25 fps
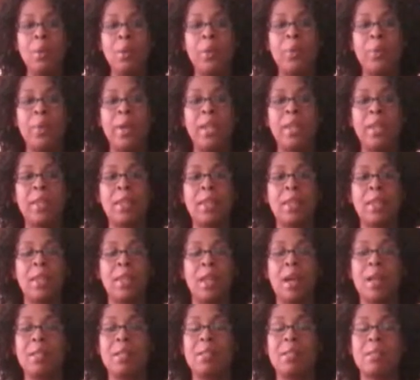with
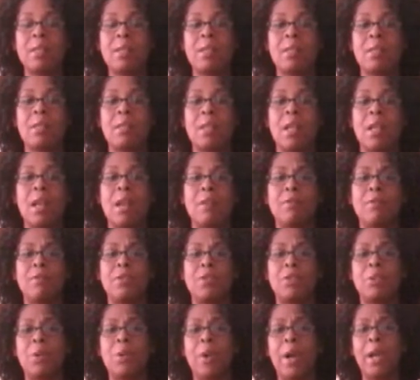a sense
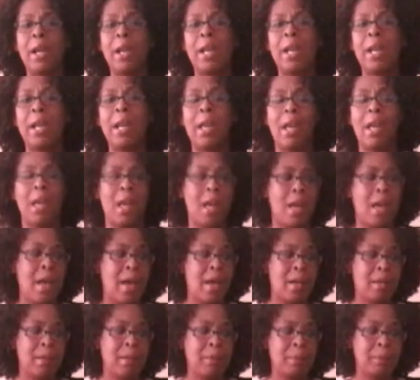of joy
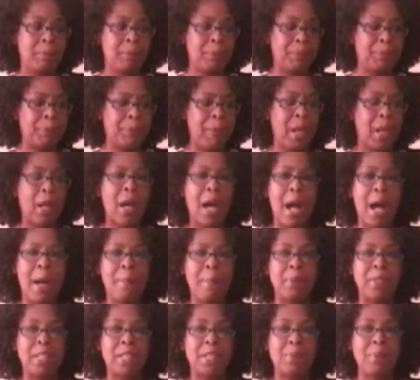and
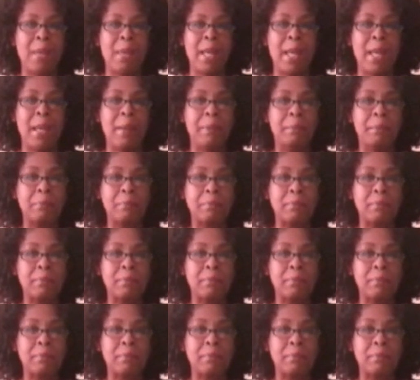accomplishment